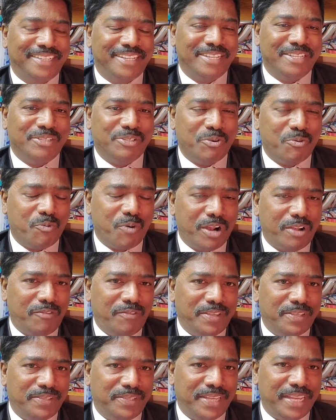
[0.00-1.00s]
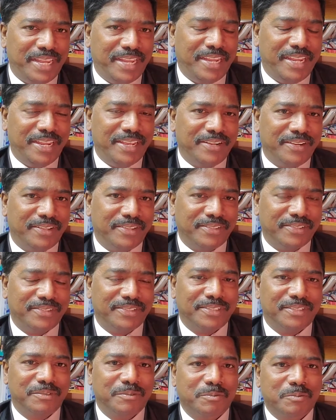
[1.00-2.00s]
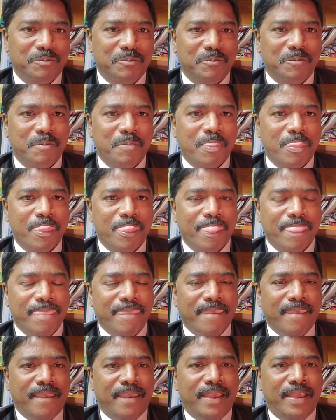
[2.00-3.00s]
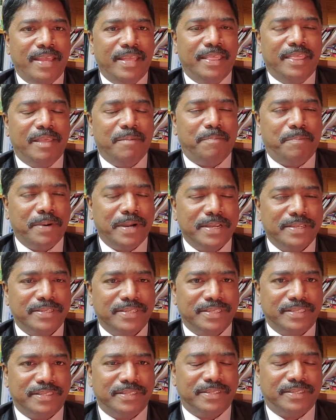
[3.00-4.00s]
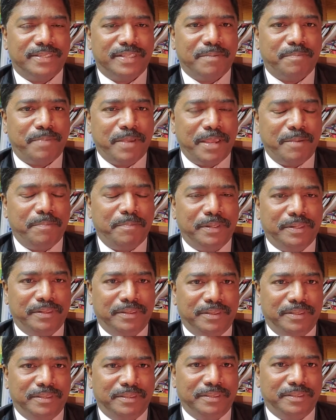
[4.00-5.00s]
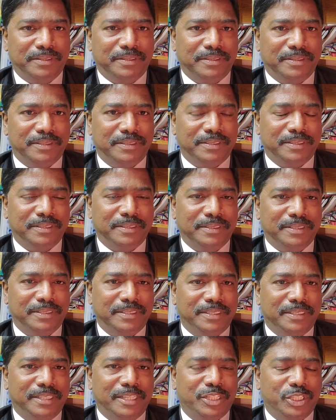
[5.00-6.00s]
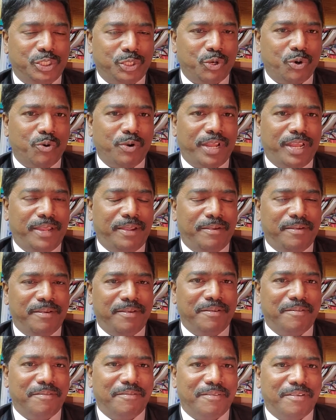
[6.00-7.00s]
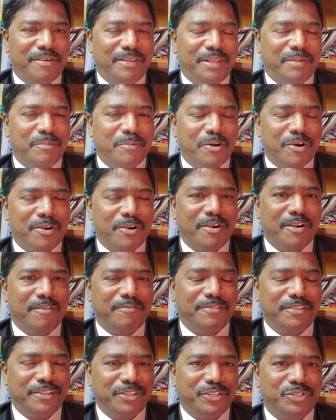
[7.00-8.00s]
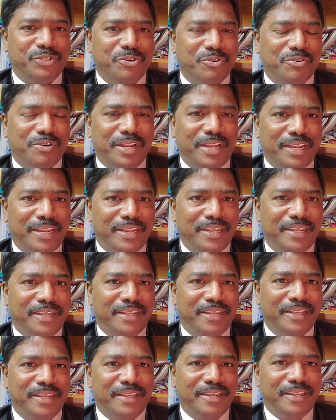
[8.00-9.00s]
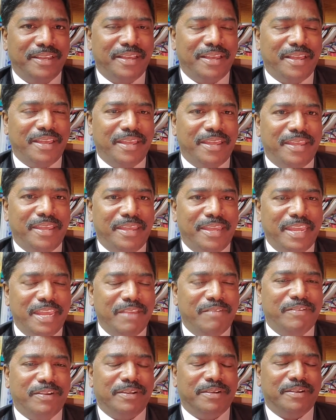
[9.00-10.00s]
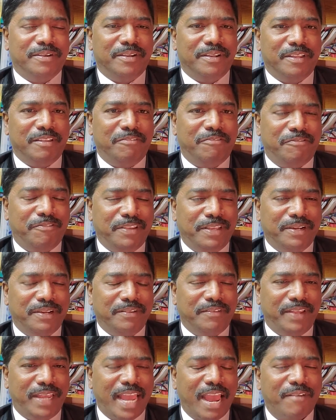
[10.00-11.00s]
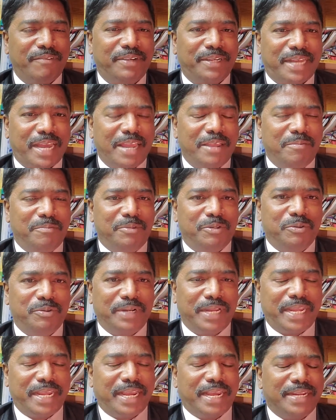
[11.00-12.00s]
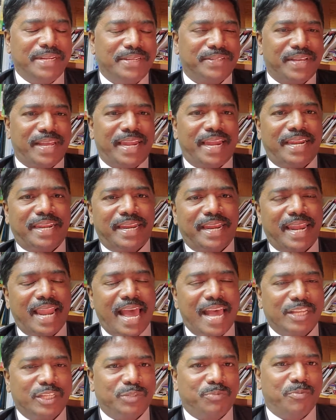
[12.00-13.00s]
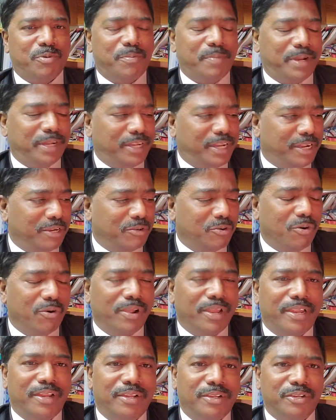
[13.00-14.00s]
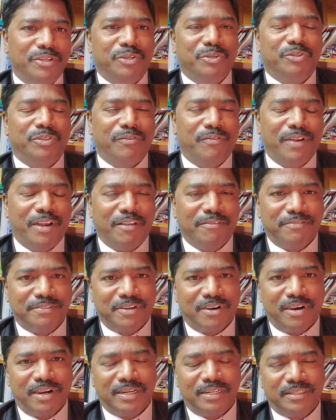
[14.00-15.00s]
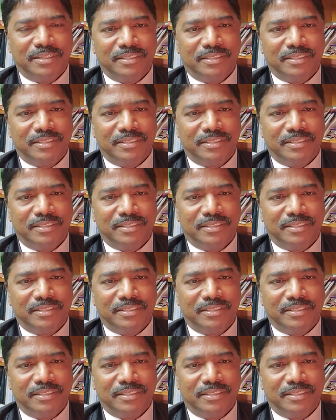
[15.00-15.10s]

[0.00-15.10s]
So what we see here is the persons, the people, the story, the moral of this story, even if we have time to reconcile at the last moment and going to do the will of God.